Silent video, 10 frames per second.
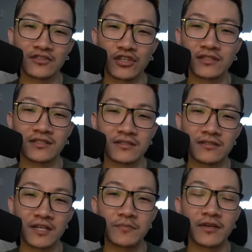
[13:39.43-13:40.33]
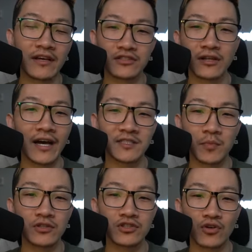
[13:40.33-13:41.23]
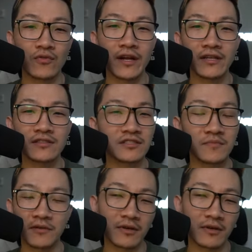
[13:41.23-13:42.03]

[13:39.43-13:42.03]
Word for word: just him catching the Ice Punch already just made